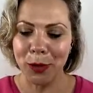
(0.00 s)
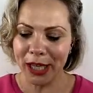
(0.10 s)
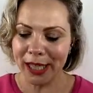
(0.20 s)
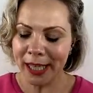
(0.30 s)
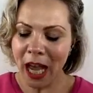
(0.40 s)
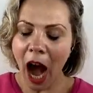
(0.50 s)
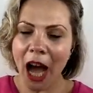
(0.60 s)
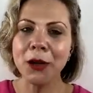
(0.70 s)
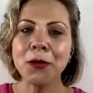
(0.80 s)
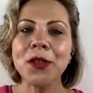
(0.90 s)
Because
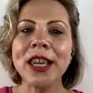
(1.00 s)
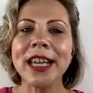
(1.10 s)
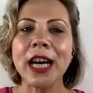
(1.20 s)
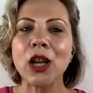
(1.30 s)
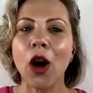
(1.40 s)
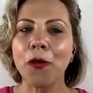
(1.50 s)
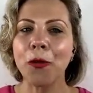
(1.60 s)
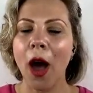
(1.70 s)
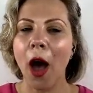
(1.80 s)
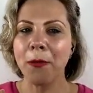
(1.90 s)
I don't think a lot
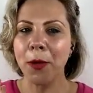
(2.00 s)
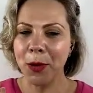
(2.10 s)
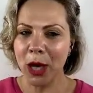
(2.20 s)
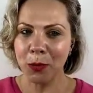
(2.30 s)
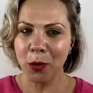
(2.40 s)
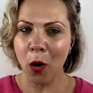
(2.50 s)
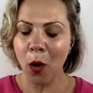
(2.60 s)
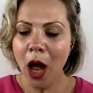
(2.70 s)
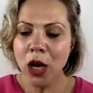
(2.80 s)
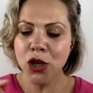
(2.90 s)
of
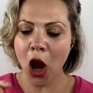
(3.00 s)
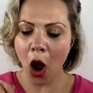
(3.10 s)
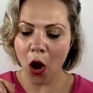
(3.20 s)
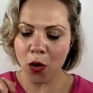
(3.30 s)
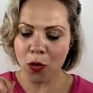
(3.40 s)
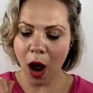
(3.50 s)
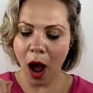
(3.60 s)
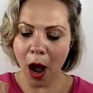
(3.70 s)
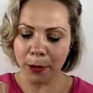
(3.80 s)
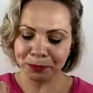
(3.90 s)
people know,
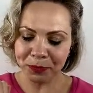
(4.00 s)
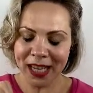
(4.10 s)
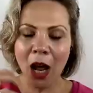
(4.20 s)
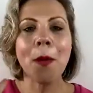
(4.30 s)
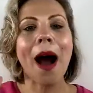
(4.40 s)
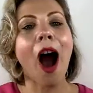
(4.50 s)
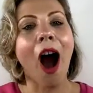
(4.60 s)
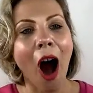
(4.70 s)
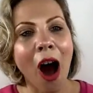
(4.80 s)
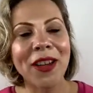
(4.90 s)
they know about
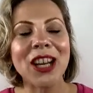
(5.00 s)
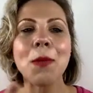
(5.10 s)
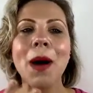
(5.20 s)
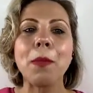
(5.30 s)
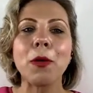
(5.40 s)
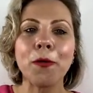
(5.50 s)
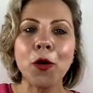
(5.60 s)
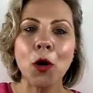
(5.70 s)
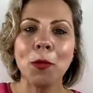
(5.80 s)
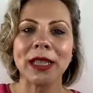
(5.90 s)
art, they know about
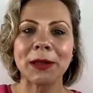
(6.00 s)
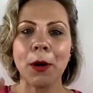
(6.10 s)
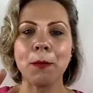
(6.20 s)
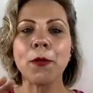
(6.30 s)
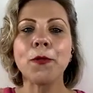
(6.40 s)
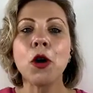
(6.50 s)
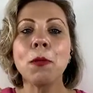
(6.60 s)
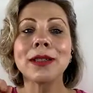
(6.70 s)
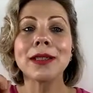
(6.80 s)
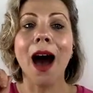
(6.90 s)
performance, but
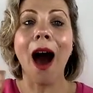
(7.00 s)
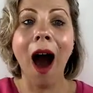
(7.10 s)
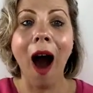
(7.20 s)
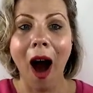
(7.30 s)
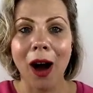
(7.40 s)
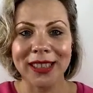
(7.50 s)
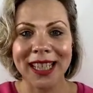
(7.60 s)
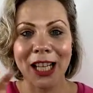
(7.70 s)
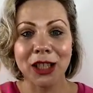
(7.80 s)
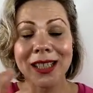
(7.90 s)
performance art
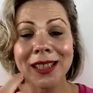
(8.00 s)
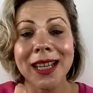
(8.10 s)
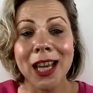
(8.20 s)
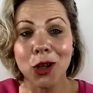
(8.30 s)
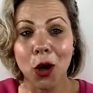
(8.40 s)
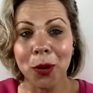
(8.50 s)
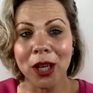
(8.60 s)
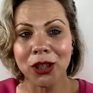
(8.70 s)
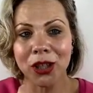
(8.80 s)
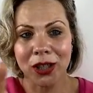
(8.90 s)
and actually seeing your
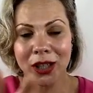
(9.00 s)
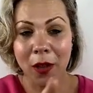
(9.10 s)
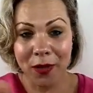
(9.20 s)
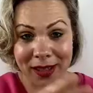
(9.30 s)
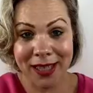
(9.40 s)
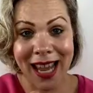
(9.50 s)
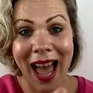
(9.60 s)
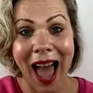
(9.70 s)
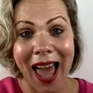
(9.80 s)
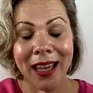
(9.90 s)
pictures
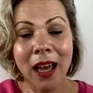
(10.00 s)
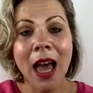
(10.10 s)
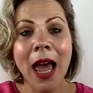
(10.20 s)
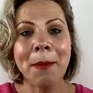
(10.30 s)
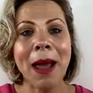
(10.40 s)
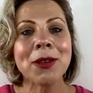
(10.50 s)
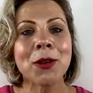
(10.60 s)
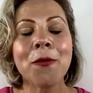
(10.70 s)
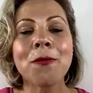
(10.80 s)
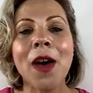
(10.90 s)
today,
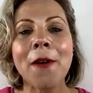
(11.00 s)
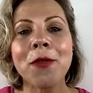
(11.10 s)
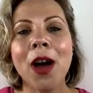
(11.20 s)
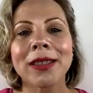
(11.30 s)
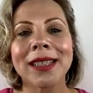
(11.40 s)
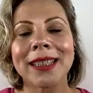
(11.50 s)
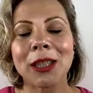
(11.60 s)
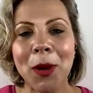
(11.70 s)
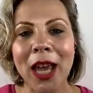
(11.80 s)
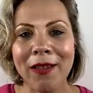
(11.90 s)
maybe their first
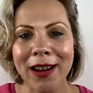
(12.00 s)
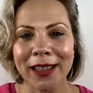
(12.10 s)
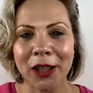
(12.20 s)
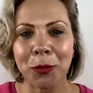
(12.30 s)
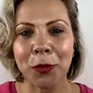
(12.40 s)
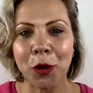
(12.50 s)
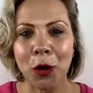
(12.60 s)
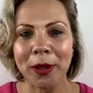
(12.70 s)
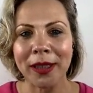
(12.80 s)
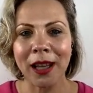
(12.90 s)
experience of
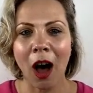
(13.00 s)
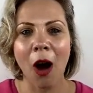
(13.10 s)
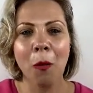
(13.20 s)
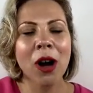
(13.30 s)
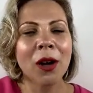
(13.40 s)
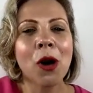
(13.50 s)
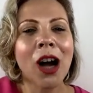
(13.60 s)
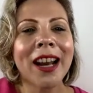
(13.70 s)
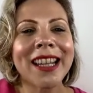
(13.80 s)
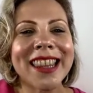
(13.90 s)
performance art. What
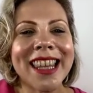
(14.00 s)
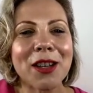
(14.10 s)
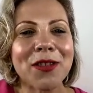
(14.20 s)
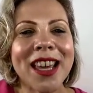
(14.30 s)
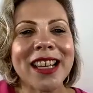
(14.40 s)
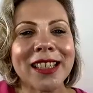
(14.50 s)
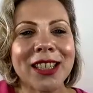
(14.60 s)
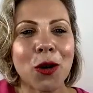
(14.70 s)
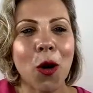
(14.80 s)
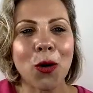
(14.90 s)
kind of things
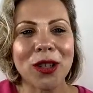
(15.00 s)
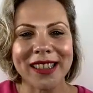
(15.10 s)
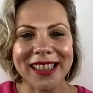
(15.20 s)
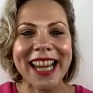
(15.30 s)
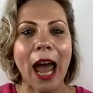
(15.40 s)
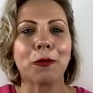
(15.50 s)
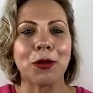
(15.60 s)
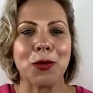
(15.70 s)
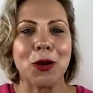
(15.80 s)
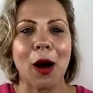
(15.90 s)
do your audience get
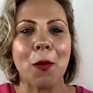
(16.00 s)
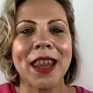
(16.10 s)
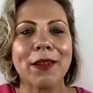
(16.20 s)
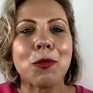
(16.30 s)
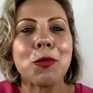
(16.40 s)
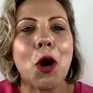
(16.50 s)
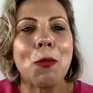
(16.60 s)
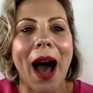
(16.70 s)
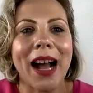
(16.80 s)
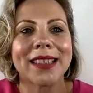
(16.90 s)
from you? Like when they
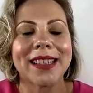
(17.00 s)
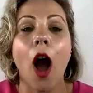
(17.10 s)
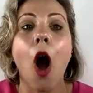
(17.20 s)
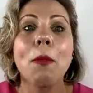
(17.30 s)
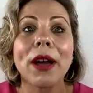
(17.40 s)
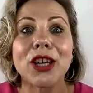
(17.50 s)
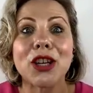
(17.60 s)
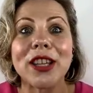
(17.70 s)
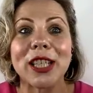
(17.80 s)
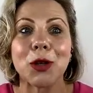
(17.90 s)
report back and say, oh my
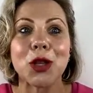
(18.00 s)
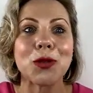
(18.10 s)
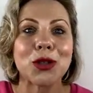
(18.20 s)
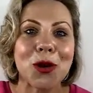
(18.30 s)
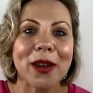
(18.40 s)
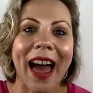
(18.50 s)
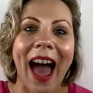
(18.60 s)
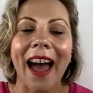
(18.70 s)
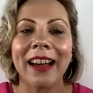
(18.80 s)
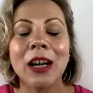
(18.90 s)
goodness, when you was doing
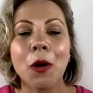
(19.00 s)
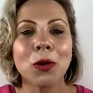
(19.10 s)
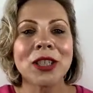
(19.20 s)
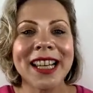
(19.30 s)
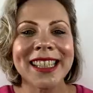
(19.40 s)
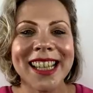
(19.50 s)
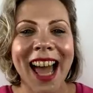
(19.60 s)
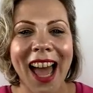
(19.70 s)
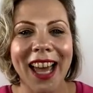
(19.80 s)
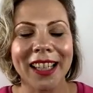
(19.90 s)
that, what do they
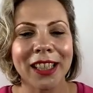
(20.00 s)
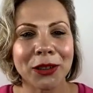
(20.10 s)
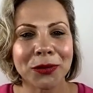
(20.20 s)
say?